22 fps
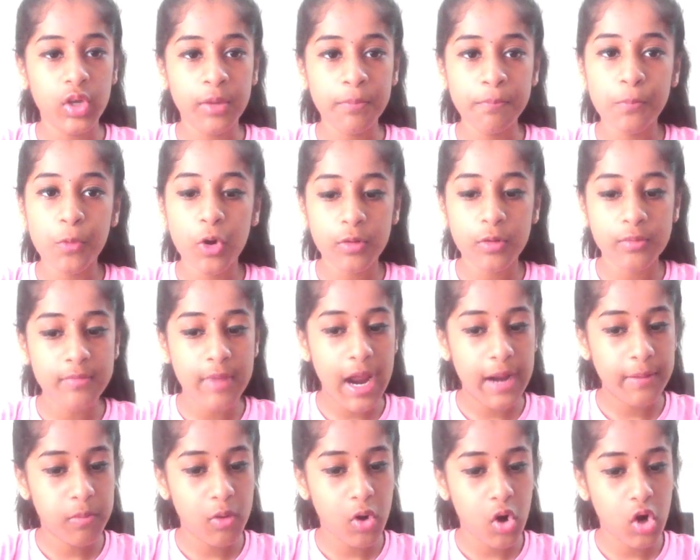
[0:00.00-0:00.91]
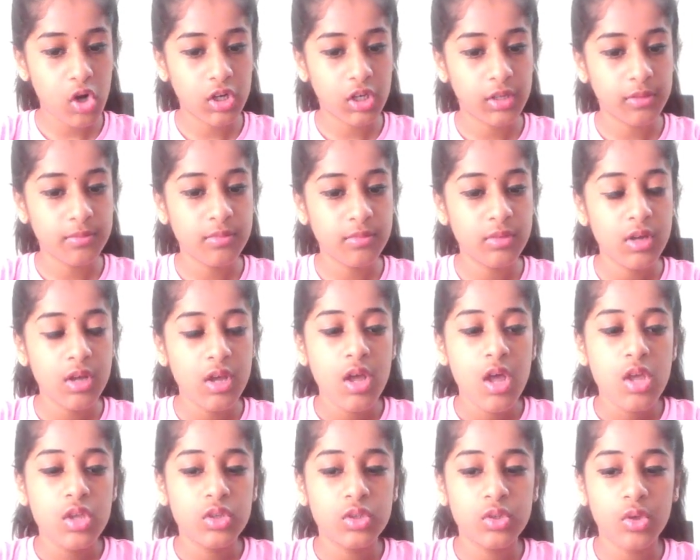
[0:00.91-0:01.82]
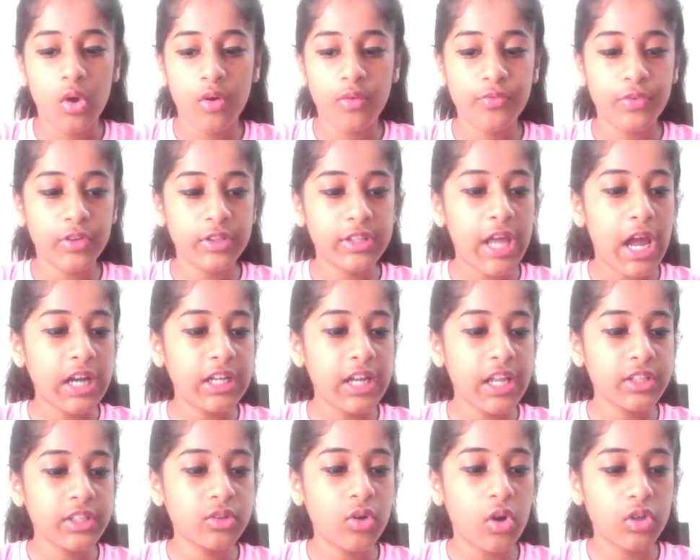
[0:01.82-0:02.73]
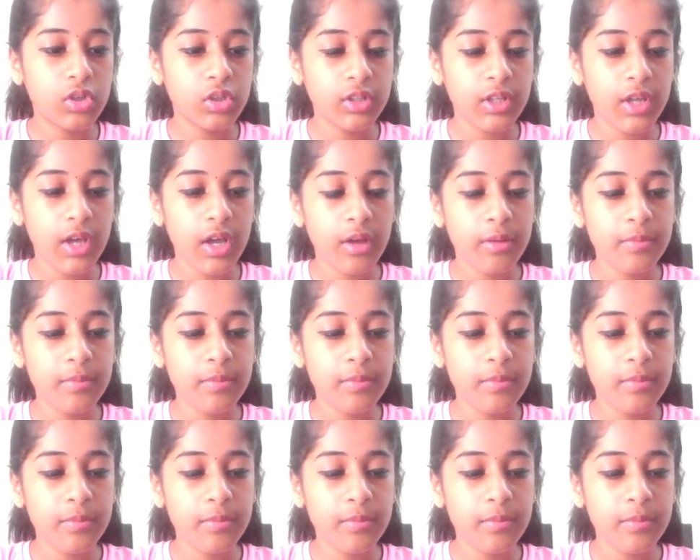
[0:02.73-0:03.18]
to import Matplotlib. So for that, let's go to